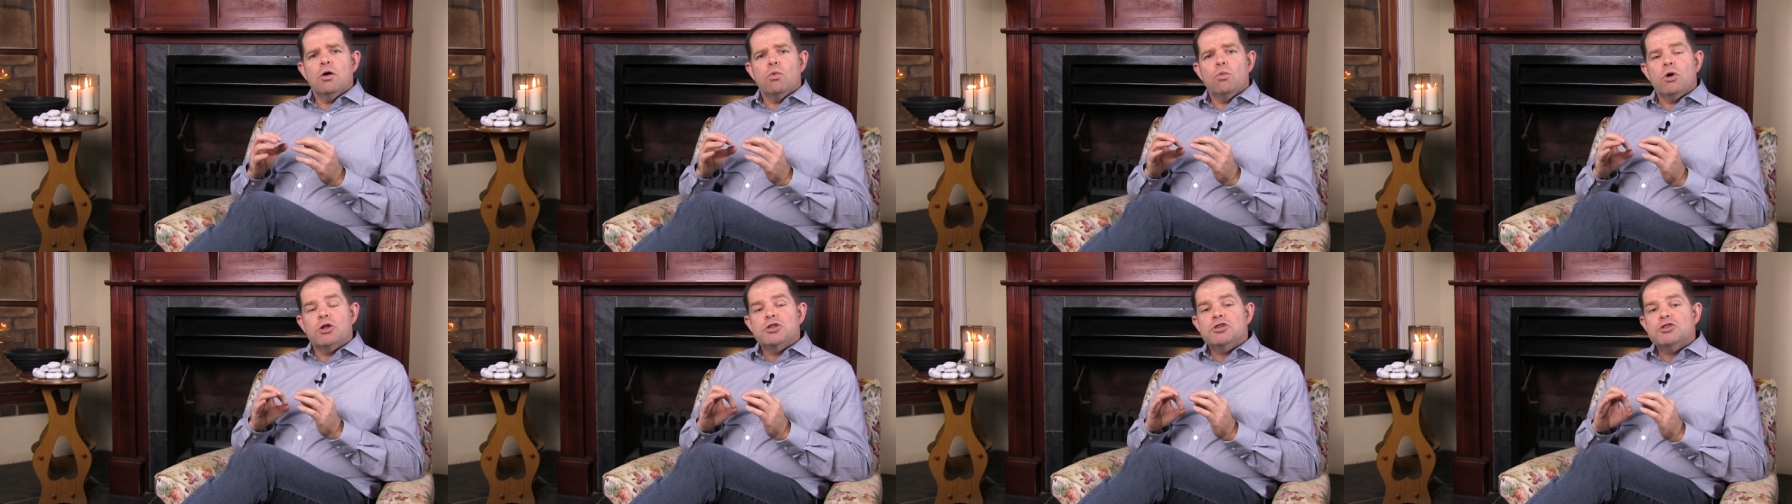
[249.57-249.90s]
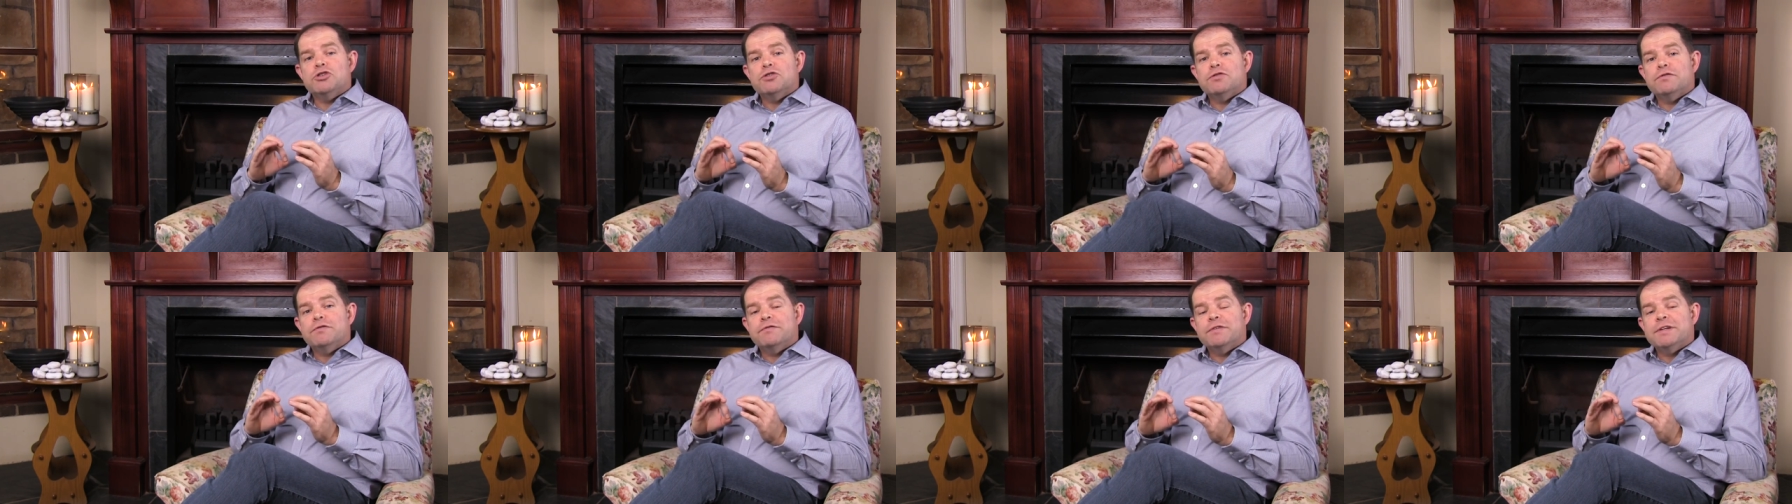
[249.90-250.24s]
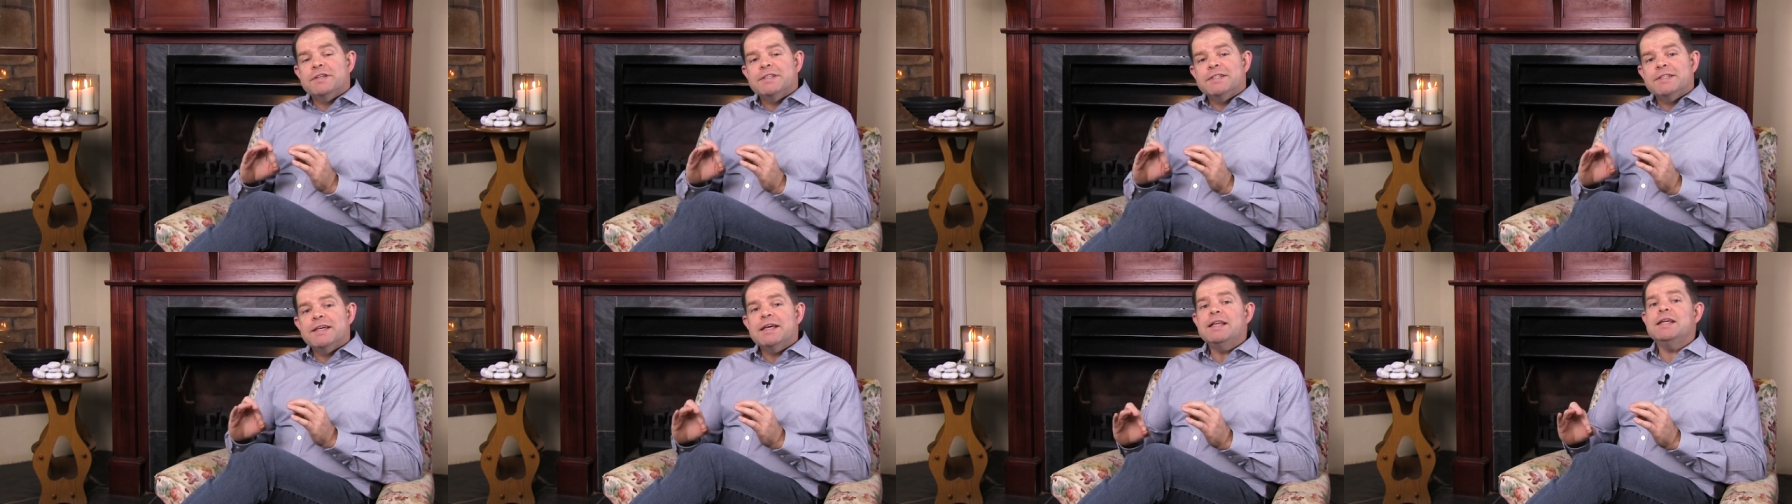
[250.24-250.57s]
wants to
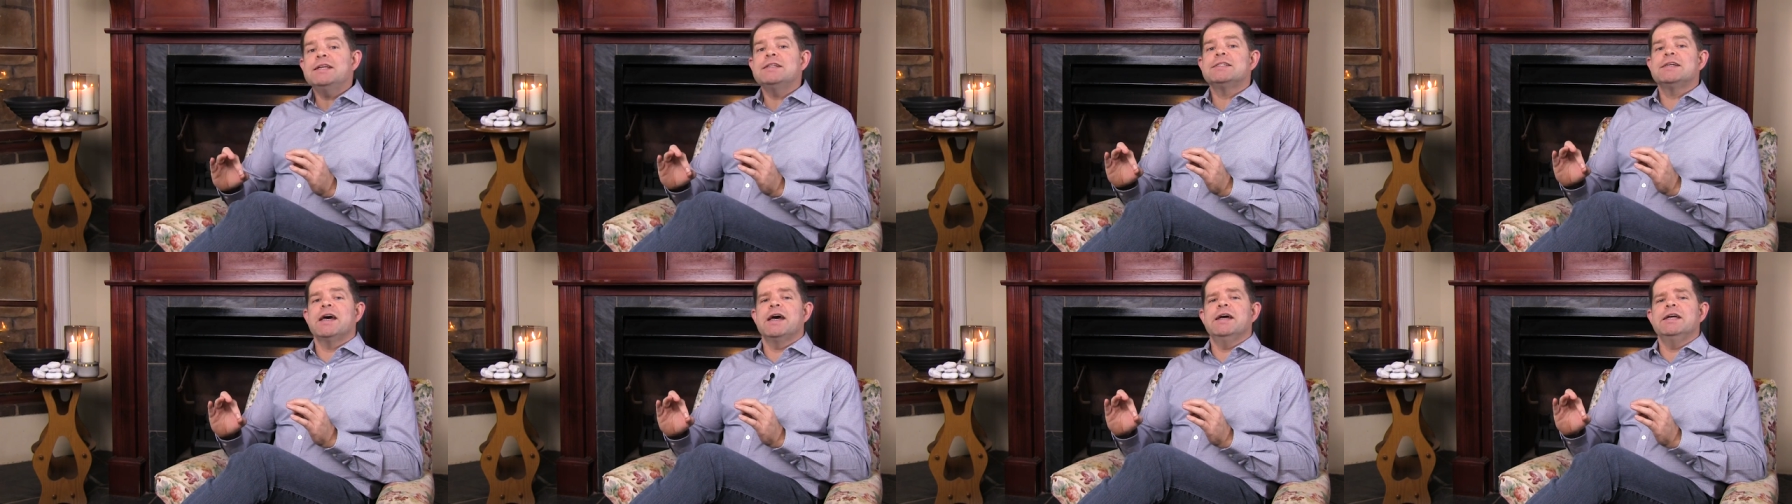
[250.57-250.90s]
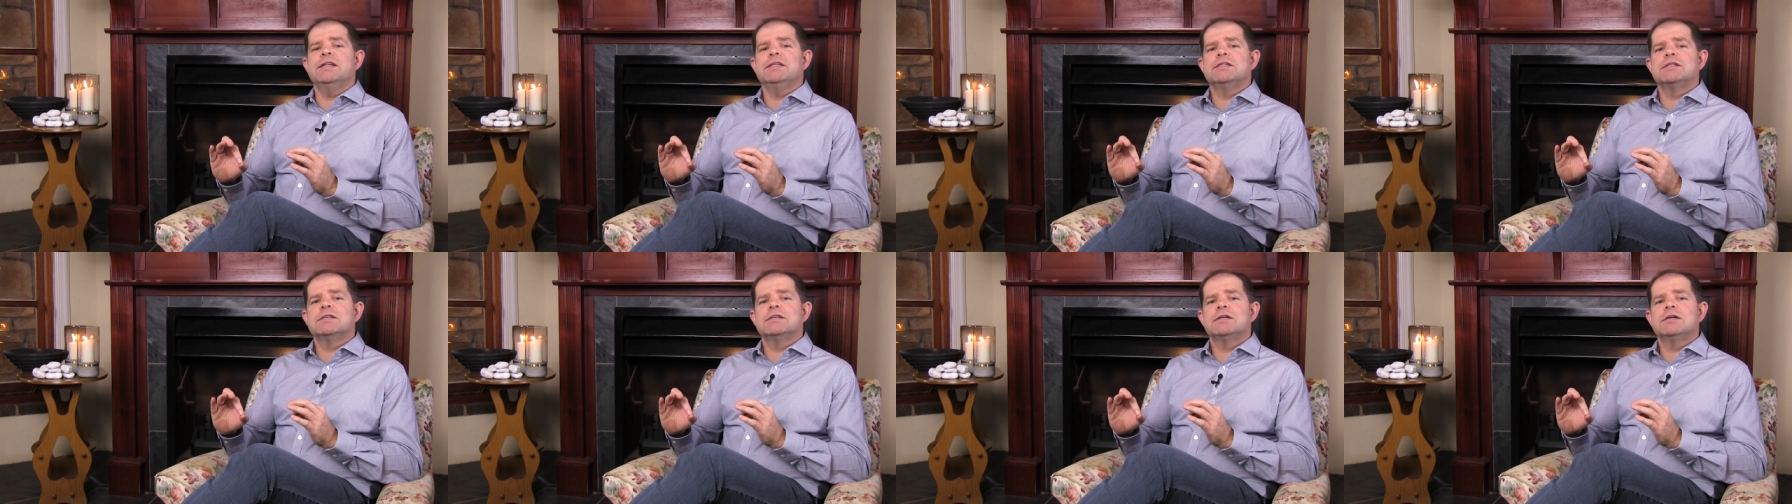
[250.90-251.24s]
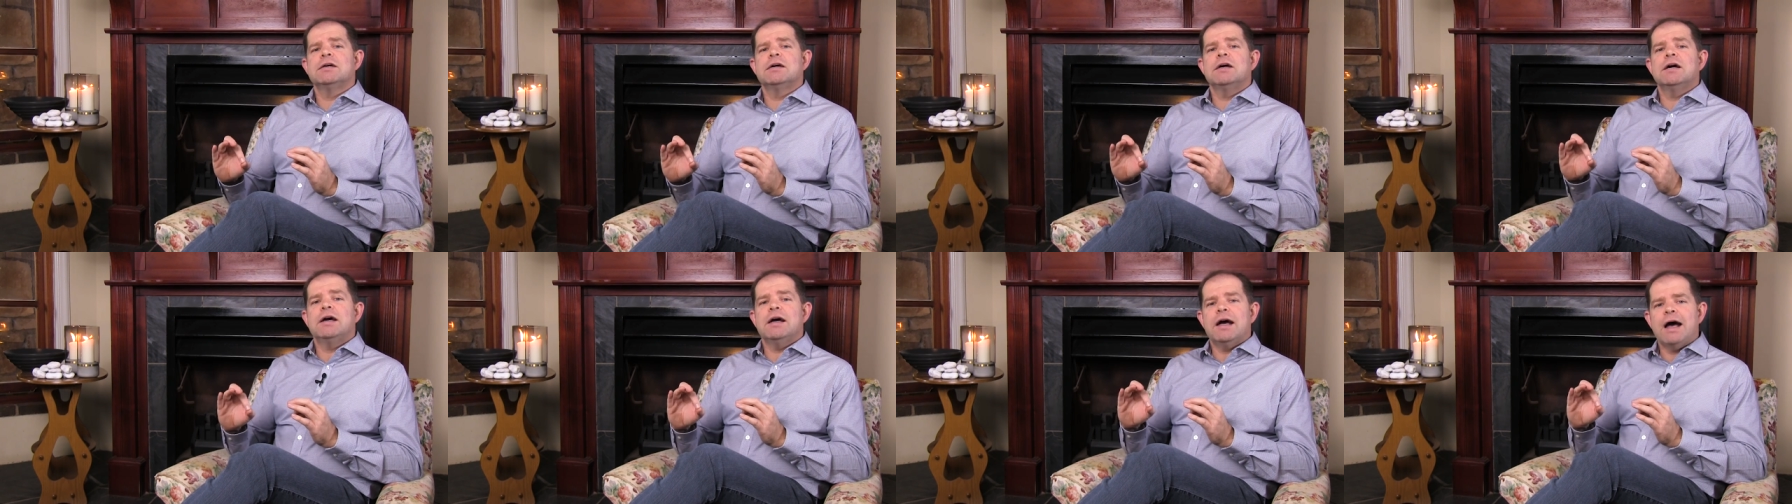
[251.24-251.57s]
facilitate
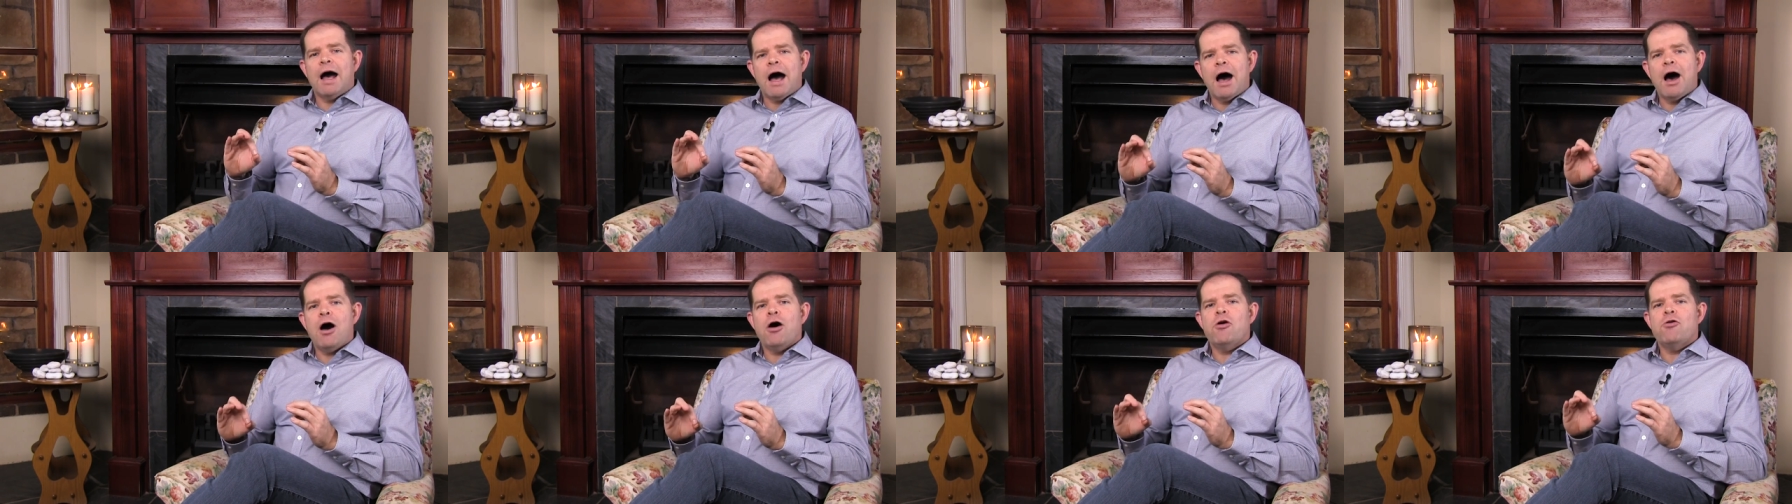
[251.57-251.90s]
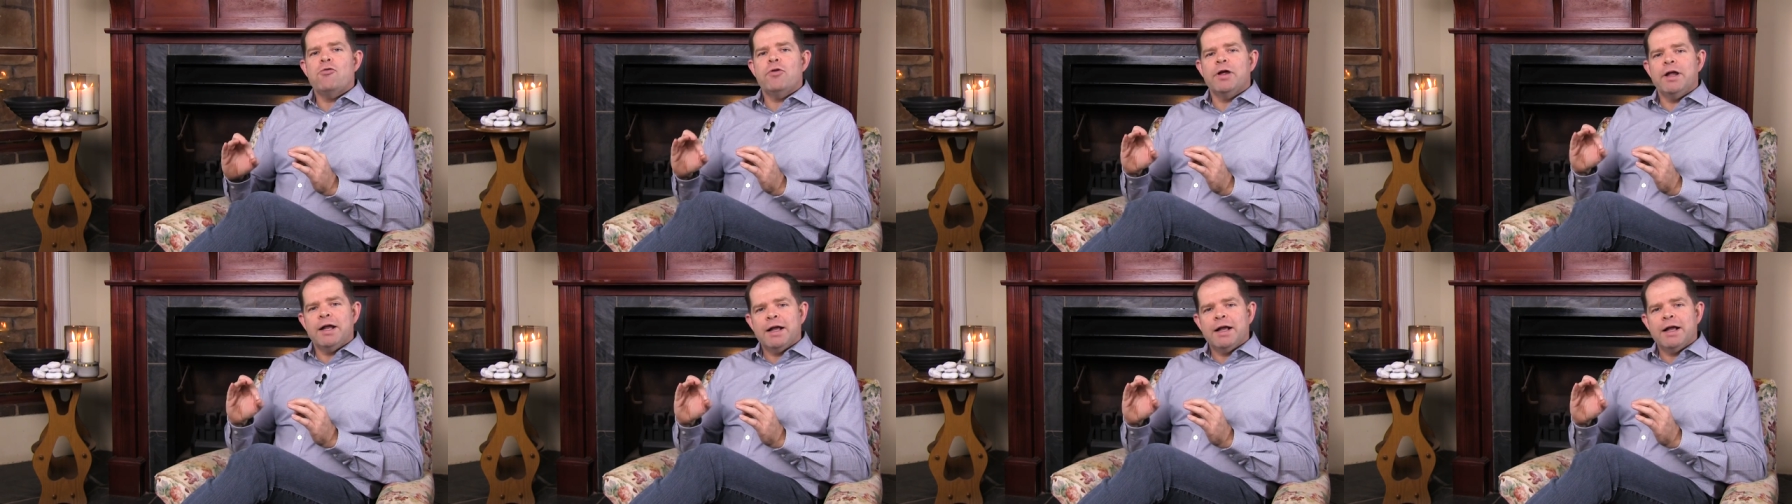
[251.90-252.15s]
our